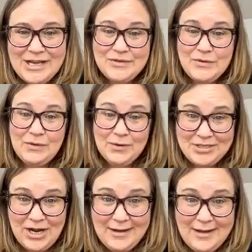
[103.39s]
So when we're
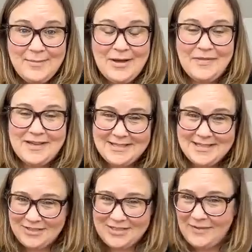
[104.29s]
talking about this,
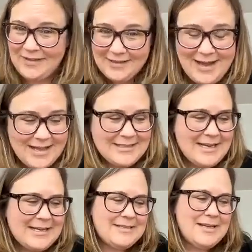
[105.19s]
I'll just give you a little
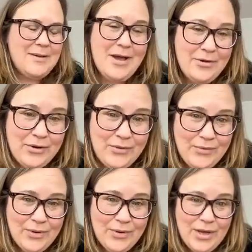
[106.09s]
context about
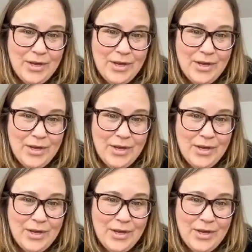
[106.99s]
who